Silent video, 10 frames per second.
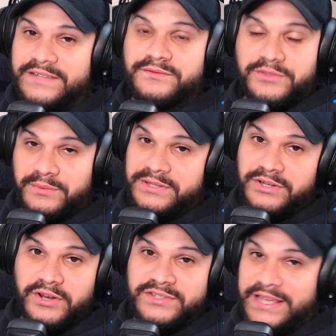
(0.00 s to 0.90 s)
lasts for 3
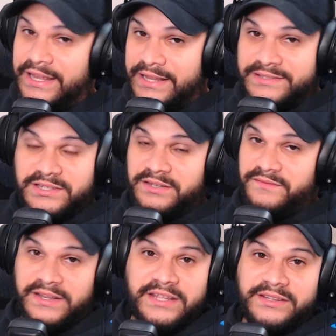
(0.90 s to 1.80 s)
turns, and it's
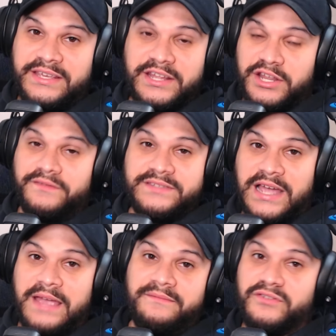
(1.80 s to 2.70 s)
conveniently enough
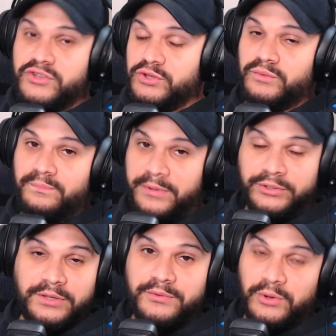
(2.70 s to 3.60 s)
time for you to
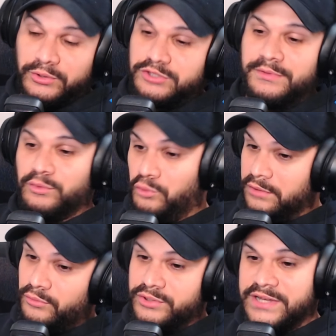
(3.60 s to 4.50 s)
build up your ultimate
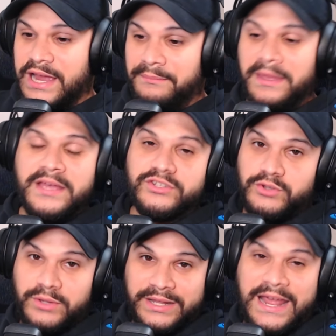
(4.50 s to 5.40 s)
one more time
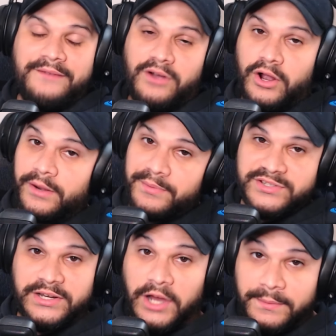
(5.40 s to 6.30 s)
so you can have
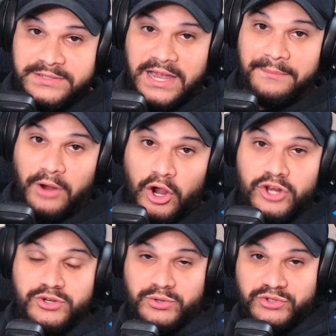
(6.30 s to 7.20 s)
100% uptime
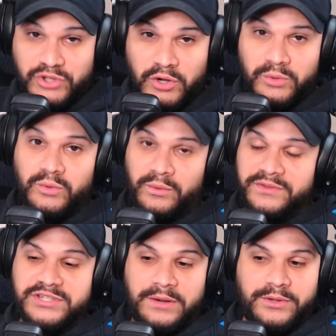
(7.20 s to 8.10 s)
on your zone
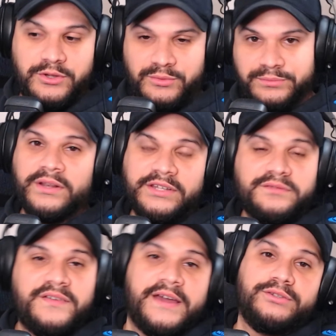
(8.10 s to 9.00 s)
with Jiaoqiu. One
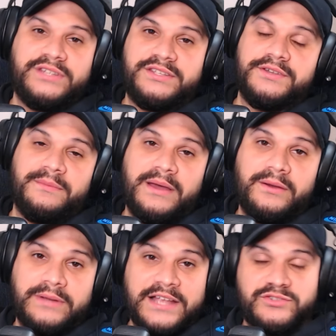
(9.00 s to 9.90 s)
little final detail
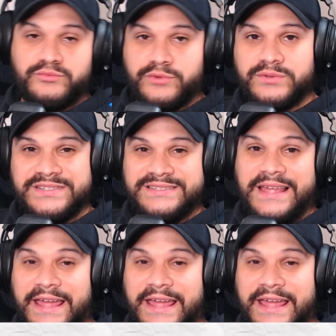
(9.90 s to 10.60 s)
about Ash and Roast is